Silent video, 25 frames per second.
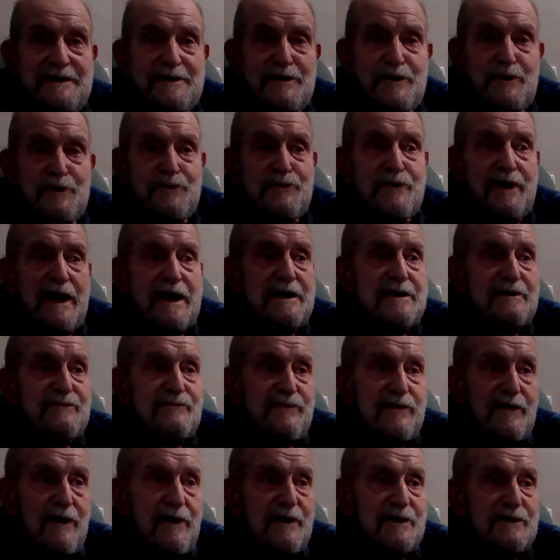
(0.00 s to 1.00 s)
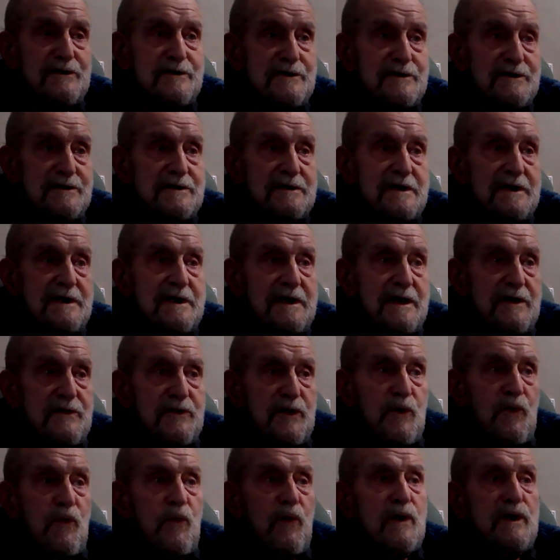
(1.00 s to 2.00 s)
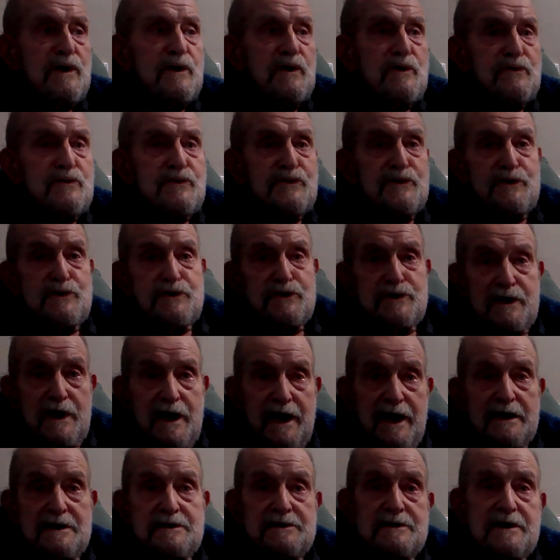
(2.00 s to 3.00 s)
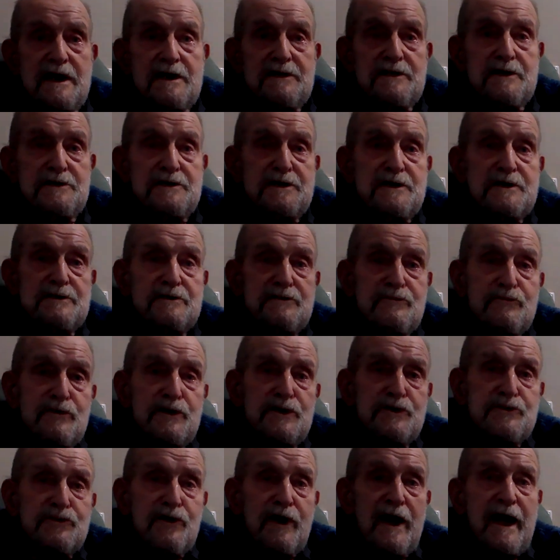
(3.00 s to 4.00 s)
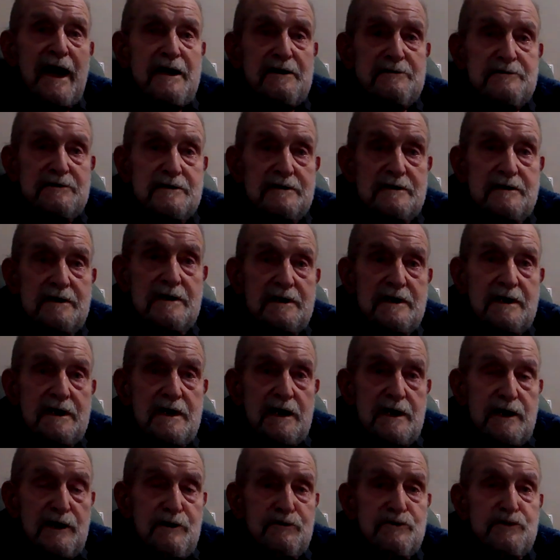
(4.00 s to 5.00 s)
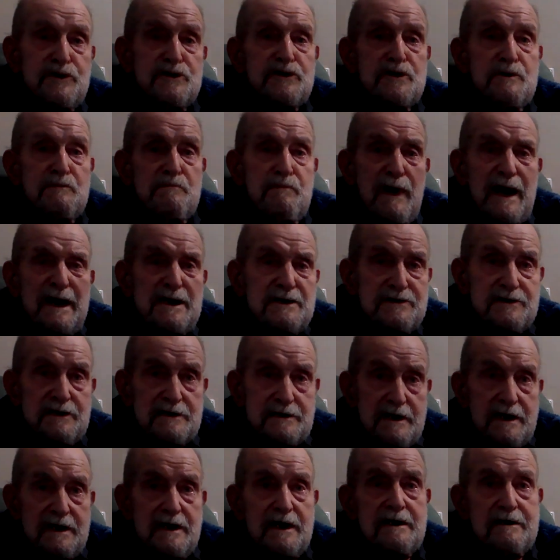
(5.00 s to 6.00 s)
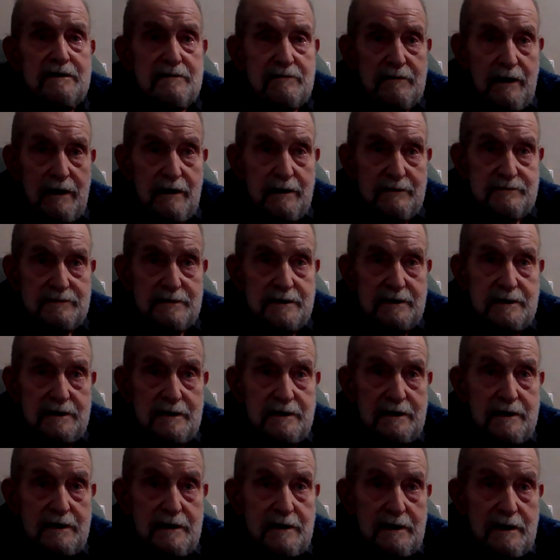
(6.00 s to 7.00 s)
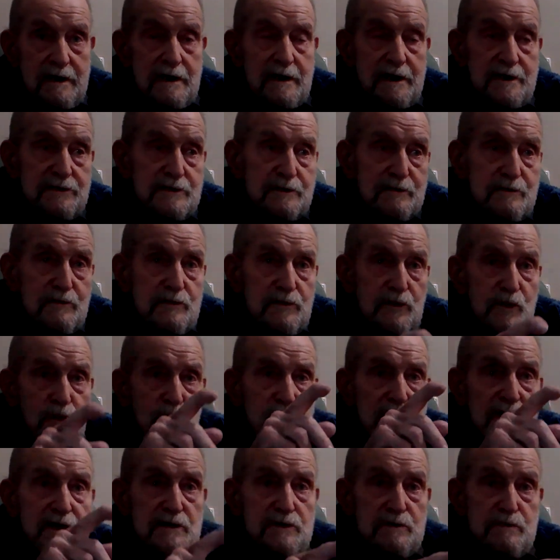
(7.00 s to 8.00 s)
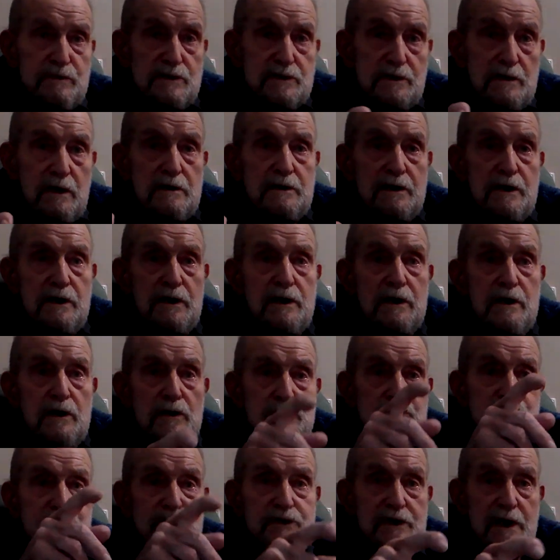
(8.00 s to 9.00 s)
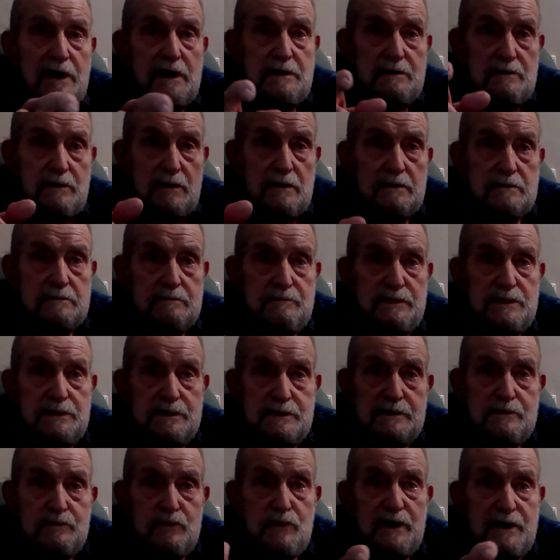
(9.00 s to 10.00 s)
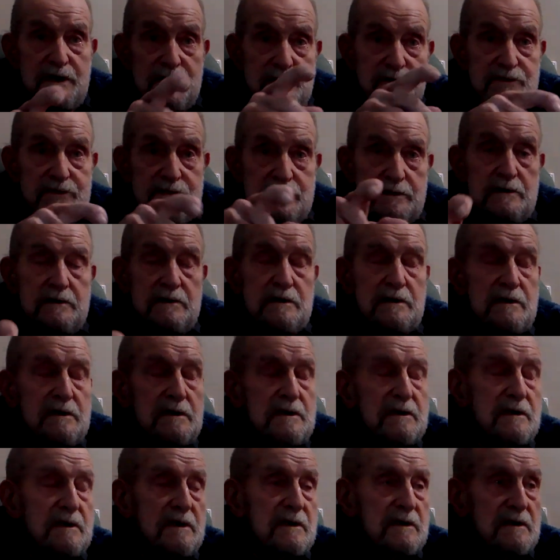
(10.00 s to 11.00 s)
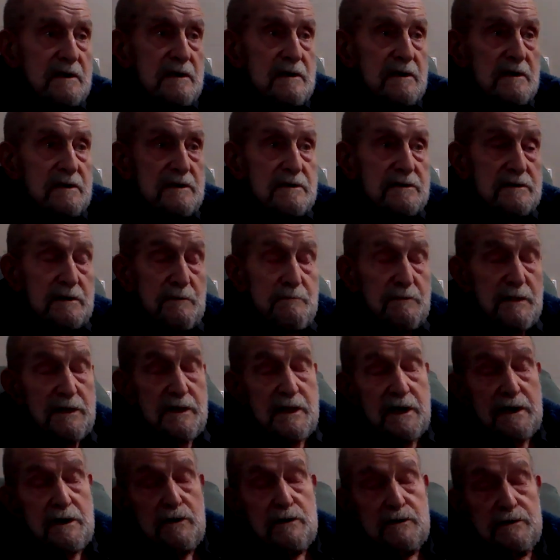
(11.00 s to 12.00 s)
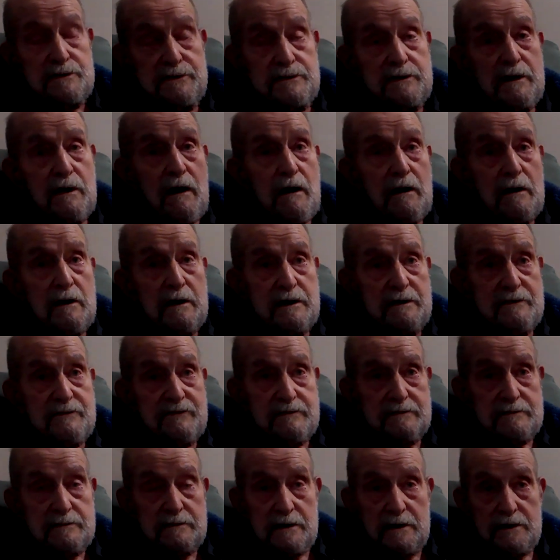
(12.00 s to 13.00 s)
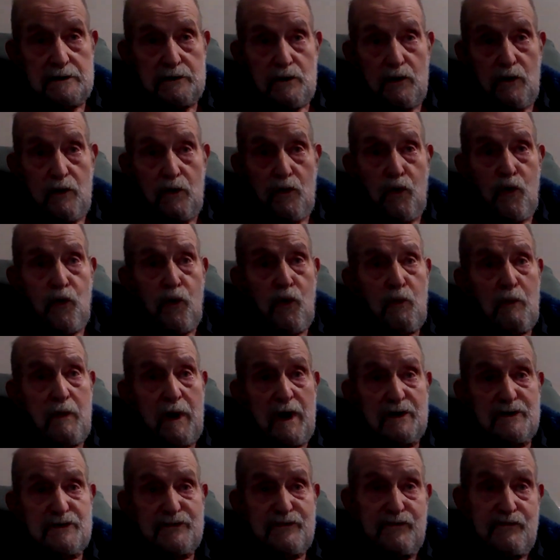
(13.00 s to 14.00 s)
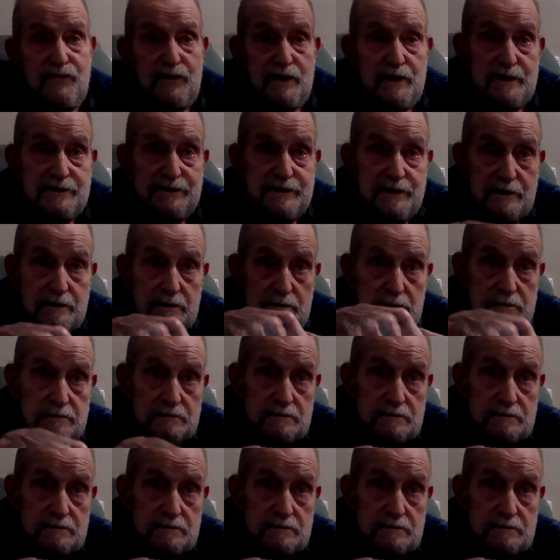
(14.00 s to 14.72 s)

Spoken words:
dragonflies, because the wheels used to hang down, they didn't retract. It was just a basic aircraft, and the wings was like a gull shape, like bird wings. So, but they could dive at almost vertical.